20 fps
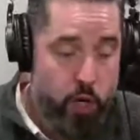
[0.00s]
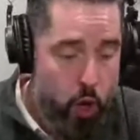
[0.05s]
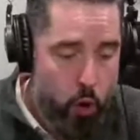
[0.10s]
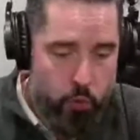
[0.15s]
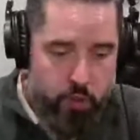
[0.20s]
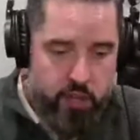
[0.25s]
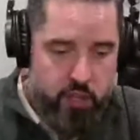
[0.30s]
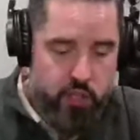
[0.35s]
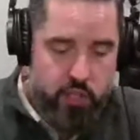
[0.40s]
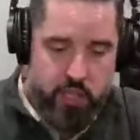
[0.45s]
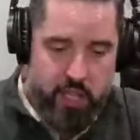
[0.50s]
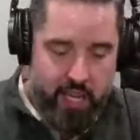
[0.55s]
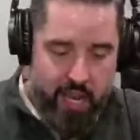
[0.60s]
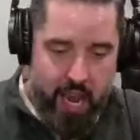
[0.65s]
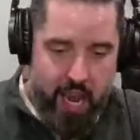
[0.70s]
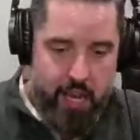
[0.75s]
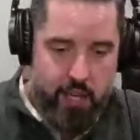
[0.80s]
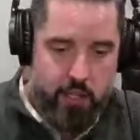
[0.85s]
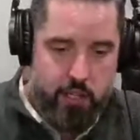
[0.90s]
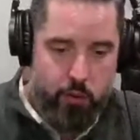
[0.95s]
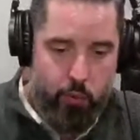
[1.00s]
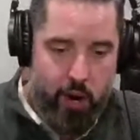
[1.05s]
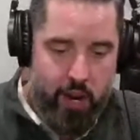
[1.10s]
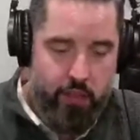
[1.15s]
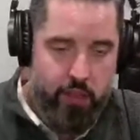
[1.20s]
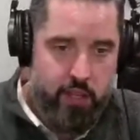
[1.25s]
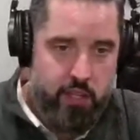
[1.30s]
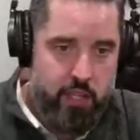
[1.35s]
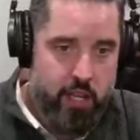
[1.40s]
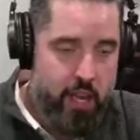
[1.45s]
We know this is the case,
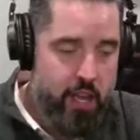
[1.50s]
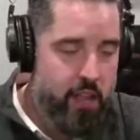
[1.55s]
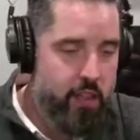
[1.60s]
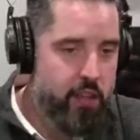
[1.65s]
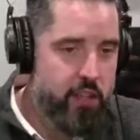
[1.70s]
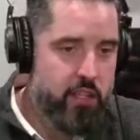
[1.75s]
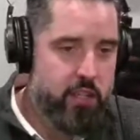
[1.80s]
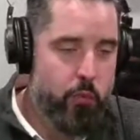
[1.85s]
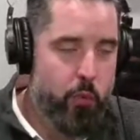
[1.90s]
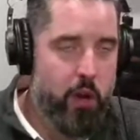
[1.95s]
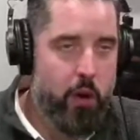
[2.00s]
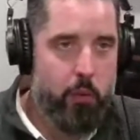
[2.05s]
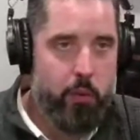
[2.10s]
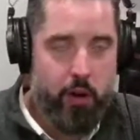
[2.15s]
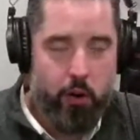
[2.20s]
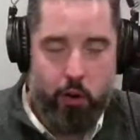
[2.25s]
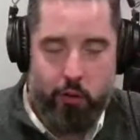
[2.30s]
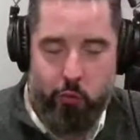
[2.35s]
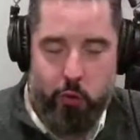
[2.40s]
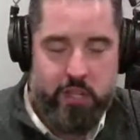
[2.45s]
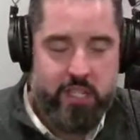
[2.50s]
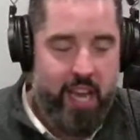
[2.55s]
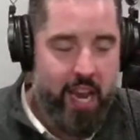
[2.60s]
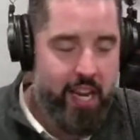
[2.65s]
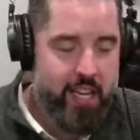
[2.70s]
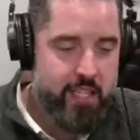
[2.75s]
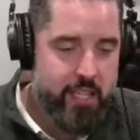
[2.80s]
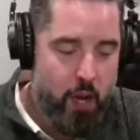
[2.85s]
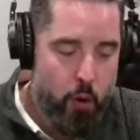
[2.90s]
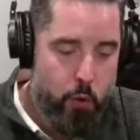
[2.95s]
right? This well, I don't know
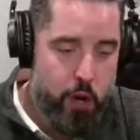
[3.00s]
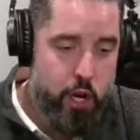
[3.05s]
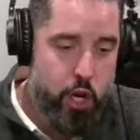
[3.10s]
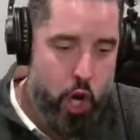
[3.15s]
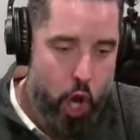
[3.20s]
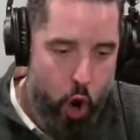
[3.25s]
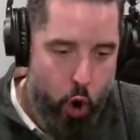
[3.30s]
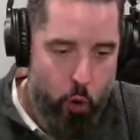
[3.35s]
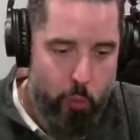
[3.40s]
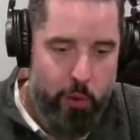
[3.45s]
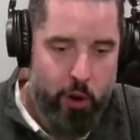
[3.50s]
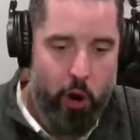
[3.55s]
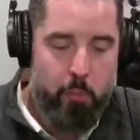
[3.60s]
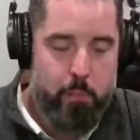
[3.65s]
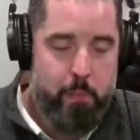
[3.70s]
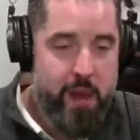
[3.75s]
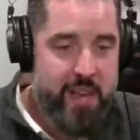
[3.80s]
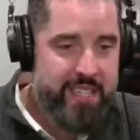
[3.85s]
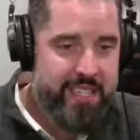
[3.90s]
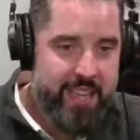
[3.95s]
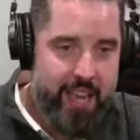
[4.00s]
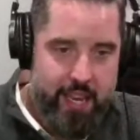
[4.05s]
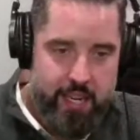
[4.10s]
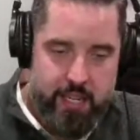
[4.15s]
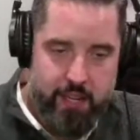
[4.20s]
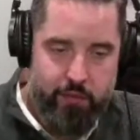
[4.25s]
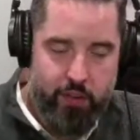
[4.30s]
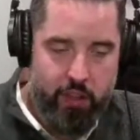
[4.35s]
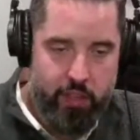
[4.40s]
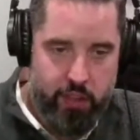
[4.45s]
if I could say we know, but our best
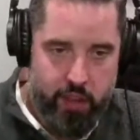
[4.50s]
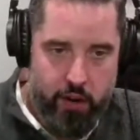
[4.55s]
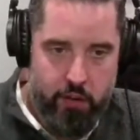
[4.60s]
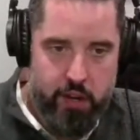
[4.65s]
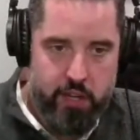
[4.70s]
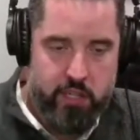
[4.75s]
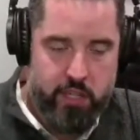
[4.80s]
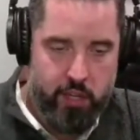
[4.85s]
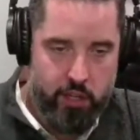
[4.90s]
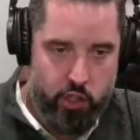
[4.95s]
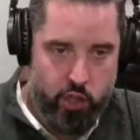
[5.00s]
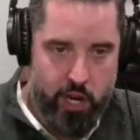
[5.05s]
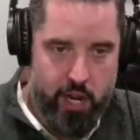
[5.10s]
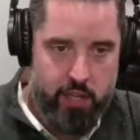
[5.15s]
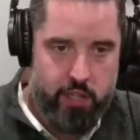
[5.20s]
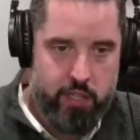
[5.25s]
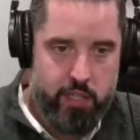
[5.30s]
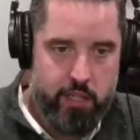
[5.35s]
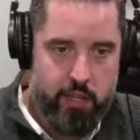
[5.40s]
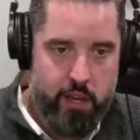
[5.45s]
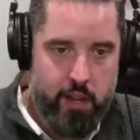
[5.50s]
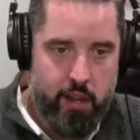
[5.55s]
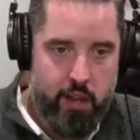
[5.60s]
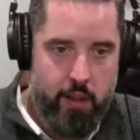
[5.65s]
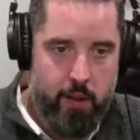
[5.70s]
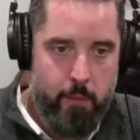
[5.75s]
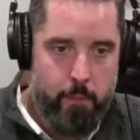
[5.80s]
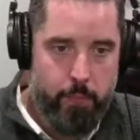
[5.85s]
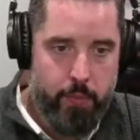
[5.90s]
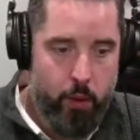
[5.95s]
scientific theory suggests
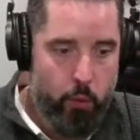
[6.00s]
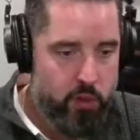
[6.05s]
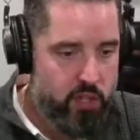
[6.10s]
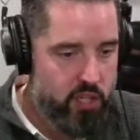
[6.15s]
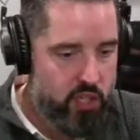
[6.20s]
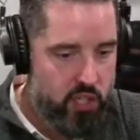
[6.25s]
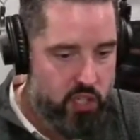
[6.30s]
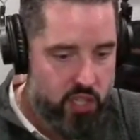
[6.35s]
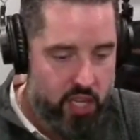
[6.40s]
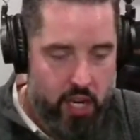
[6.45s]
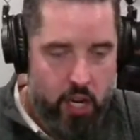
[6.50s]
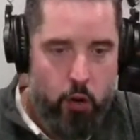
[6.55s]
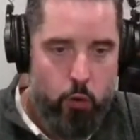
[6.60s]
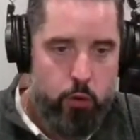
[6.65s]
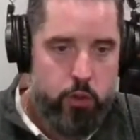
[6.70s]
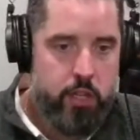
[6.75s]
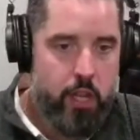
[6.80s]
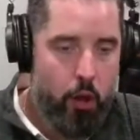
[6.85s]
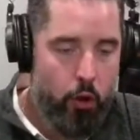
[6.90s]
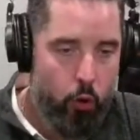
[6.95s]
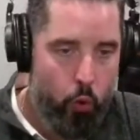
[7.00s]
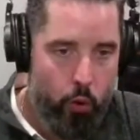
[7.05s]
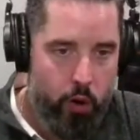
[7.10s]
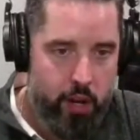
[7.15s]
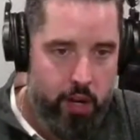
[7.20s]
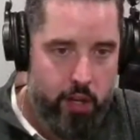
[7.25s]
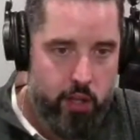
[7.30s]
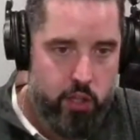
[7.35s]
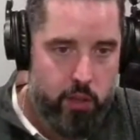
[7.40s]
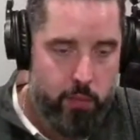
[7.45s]
there was a single-celled
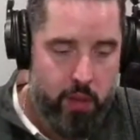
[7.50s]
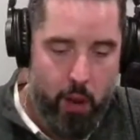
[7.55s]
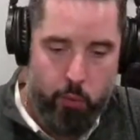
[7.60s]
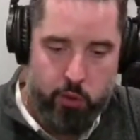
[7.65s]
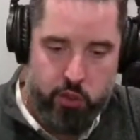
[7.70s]
organism.